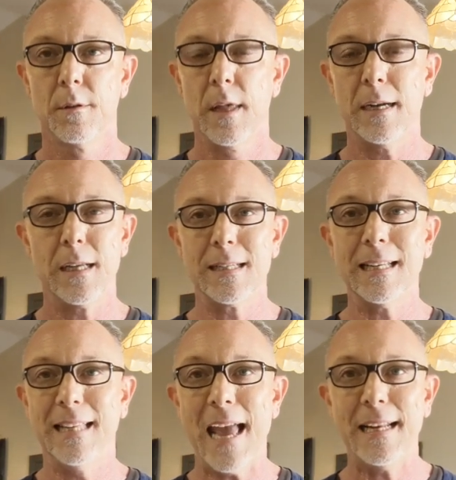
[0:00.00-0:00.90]
And it
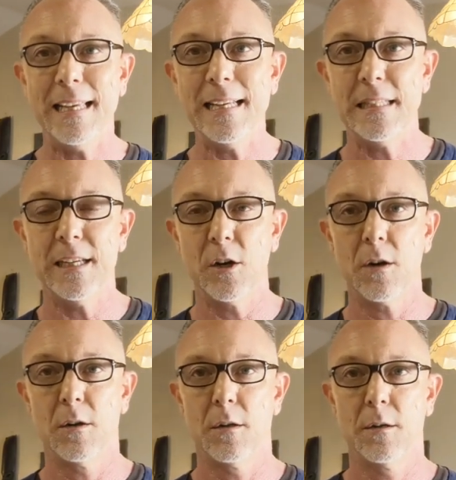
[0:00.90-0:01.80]
doesn't get easier.
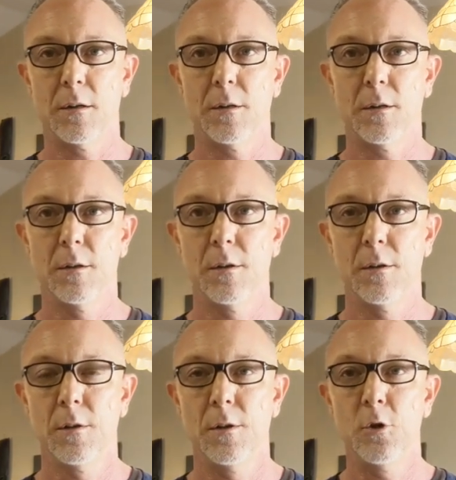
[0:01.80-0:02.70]

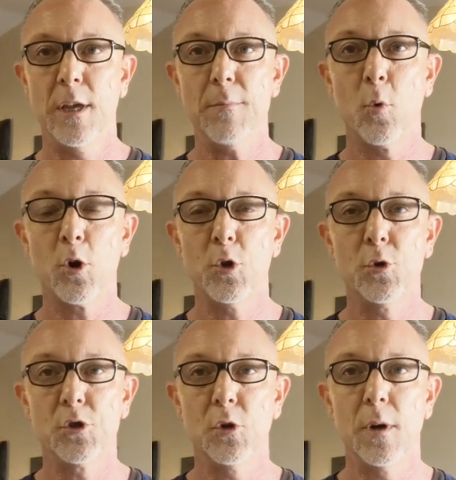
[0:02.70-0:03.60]
You get more
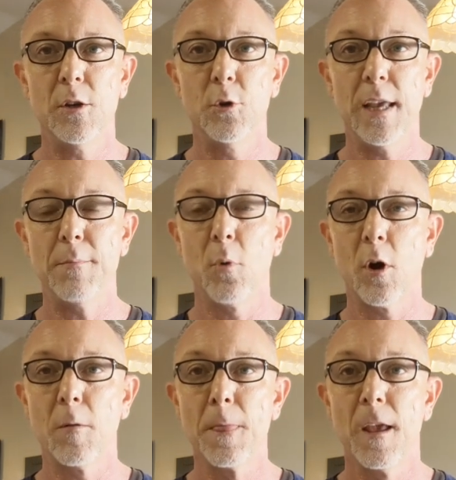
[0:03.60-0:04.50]
used to it, you get
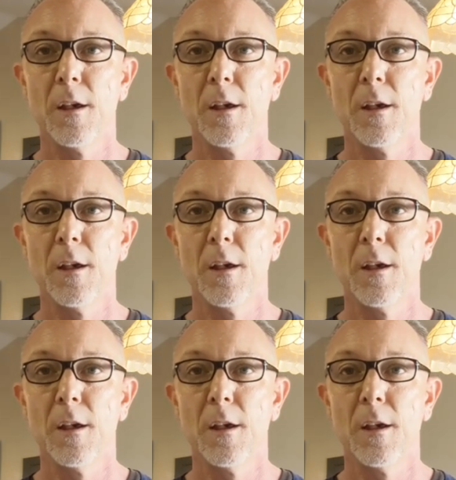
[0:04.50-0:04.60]
more